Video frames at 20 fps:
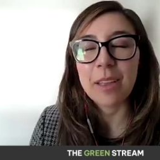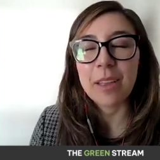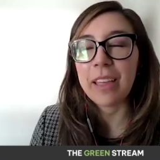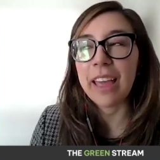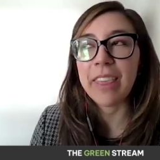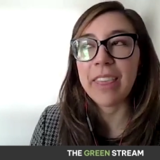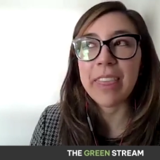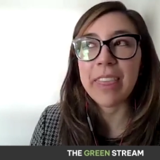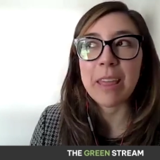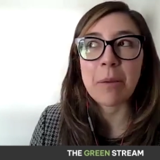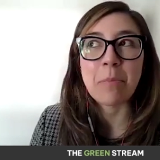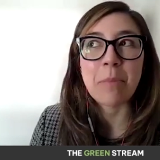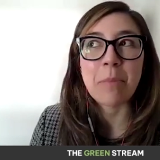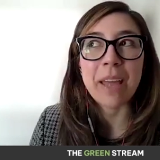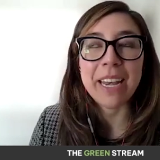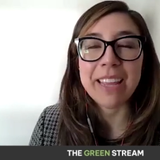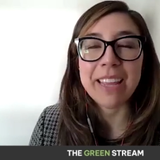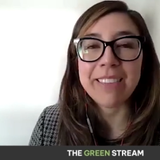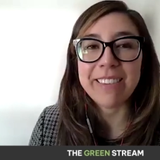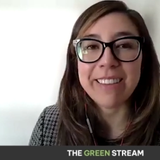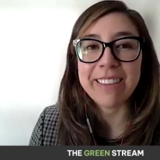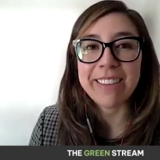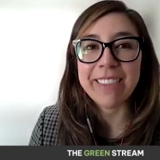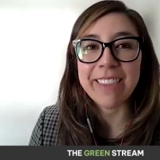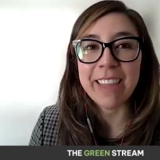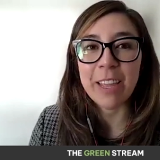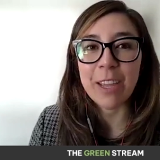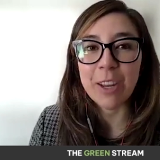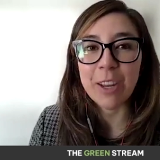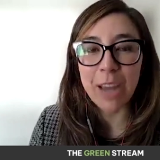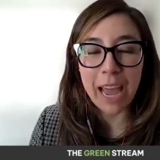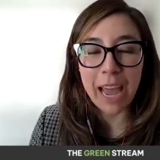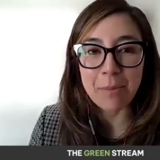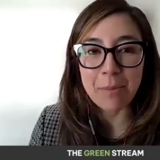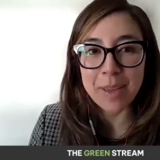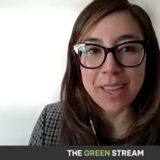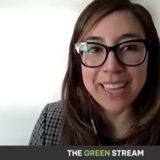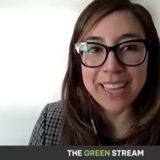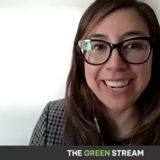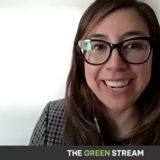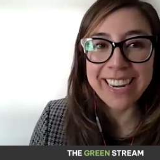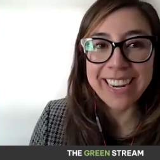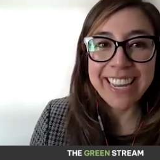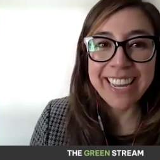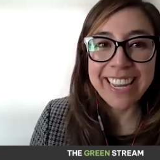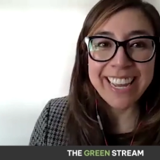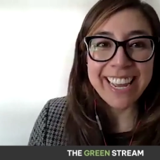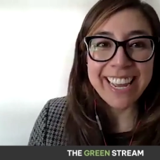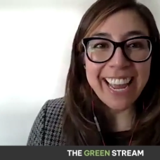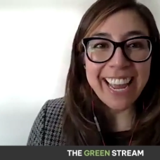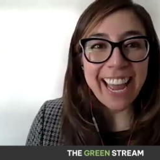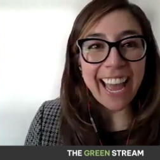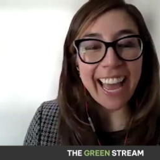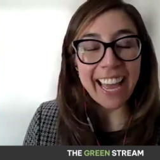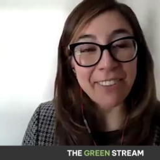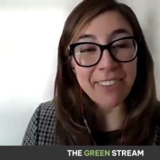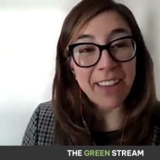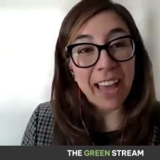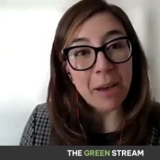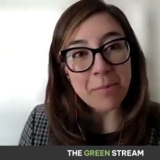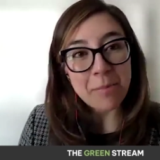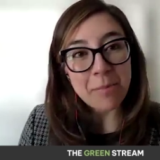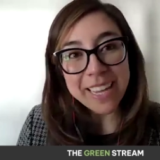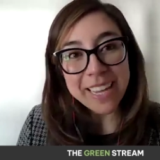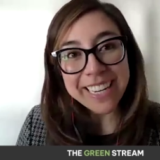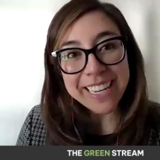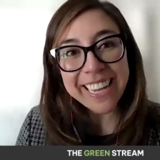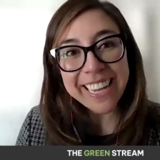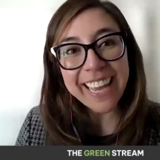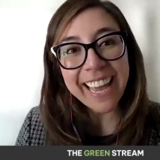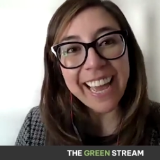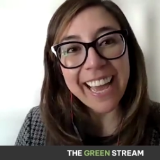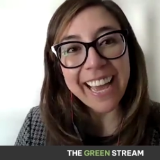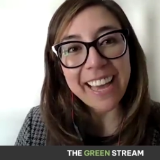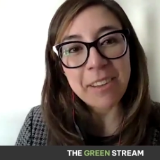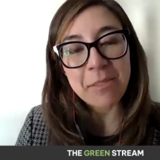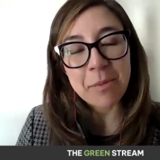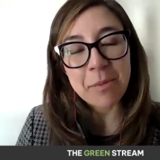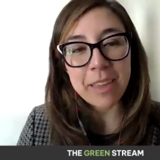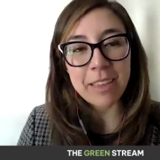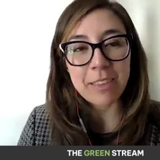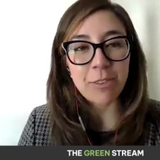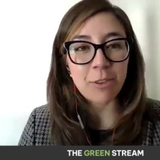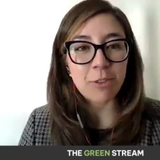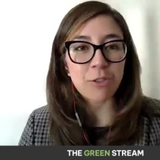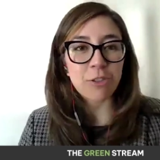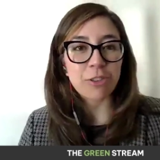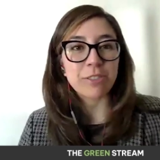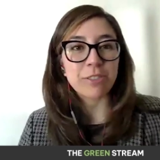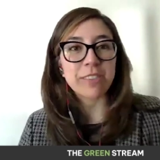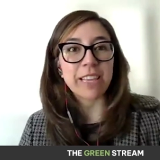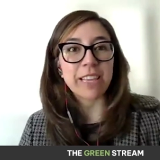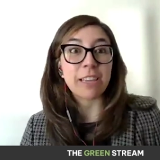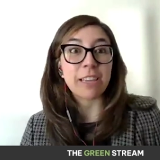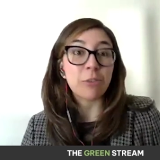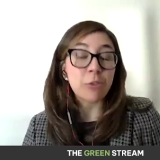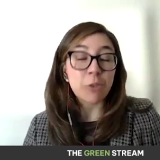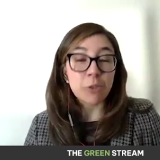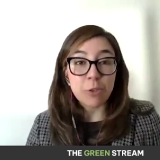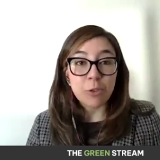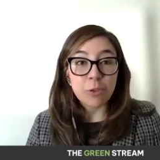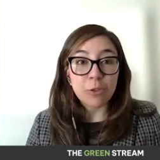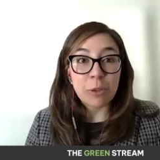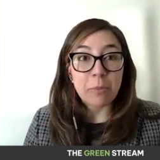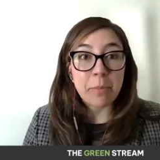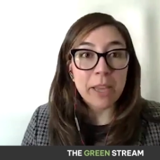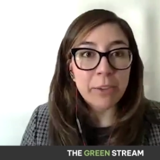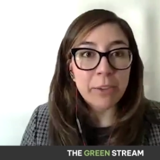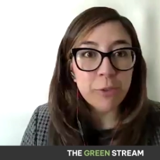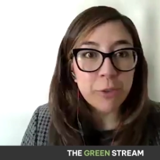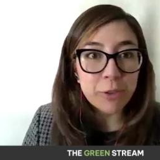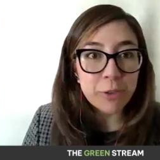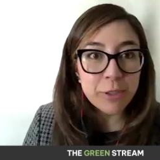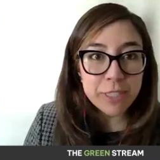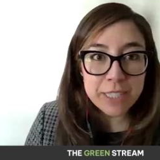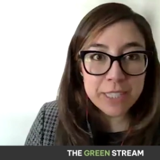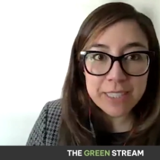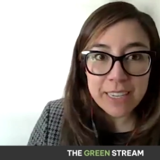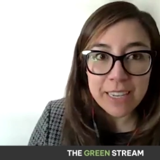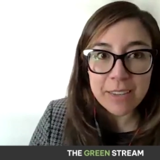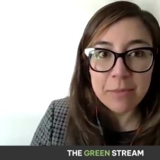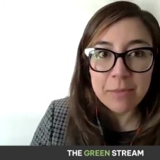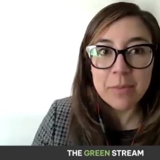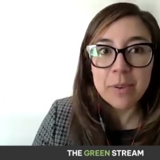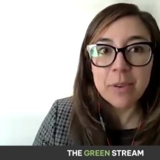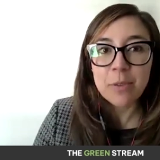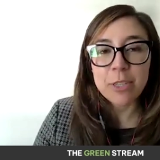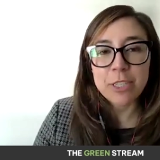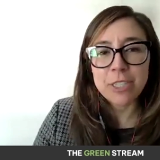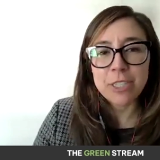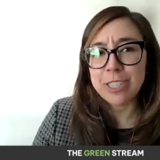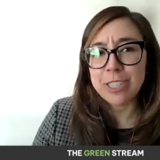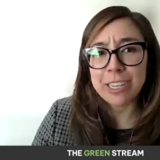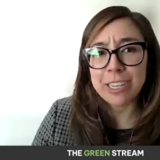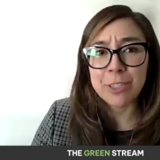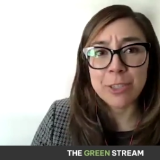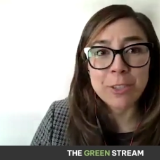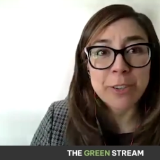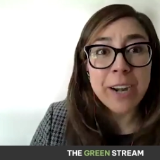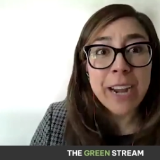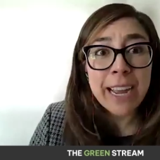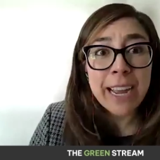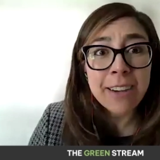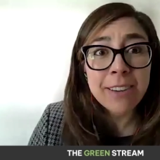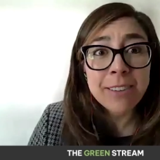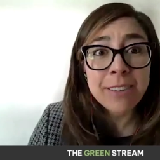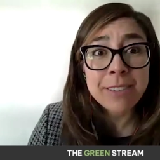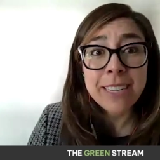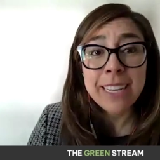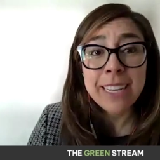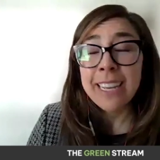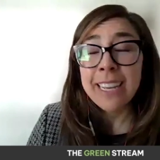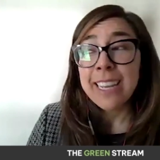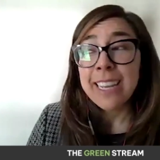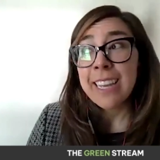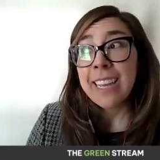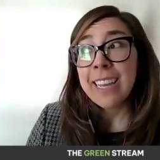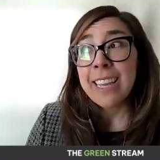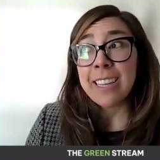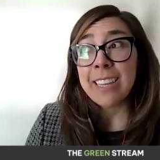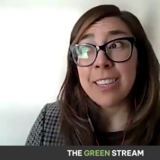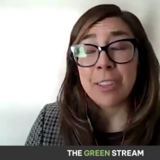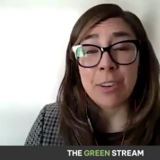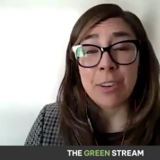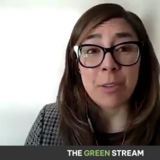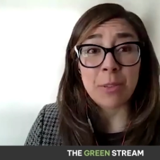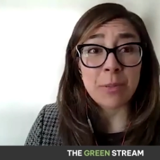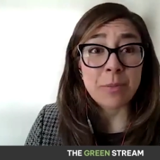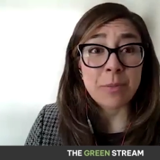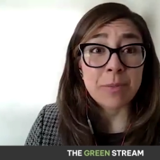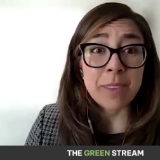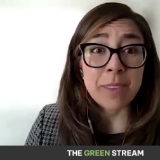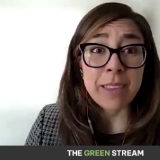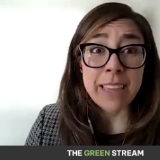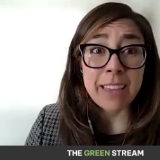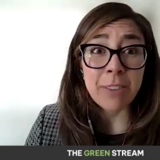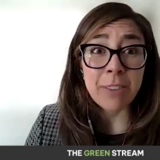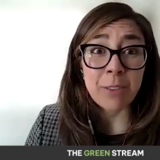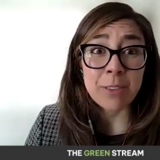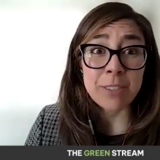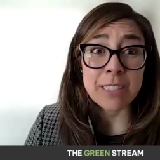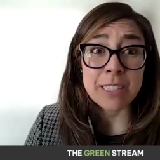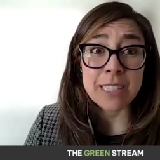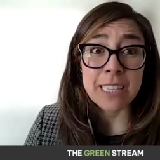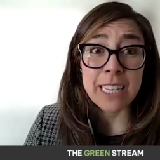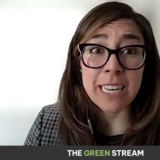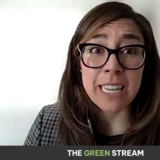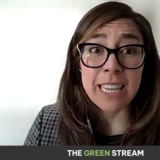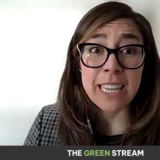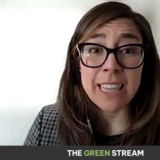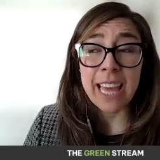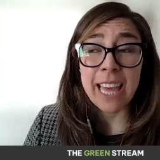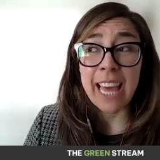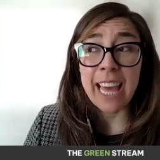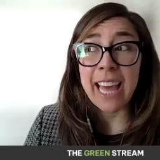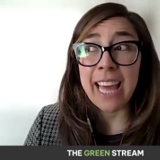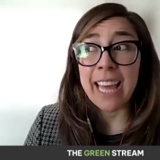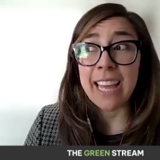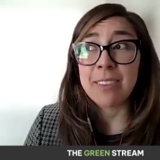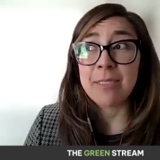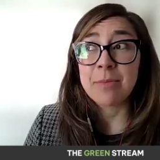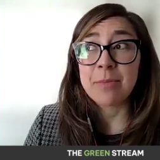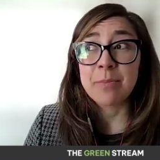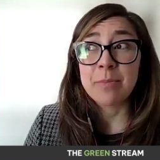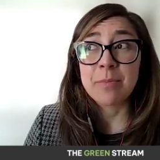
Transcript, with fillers: I think many didn't think could happen have happened. Um, Quito just like introduced a metro system, which is underground you know Quito is a city that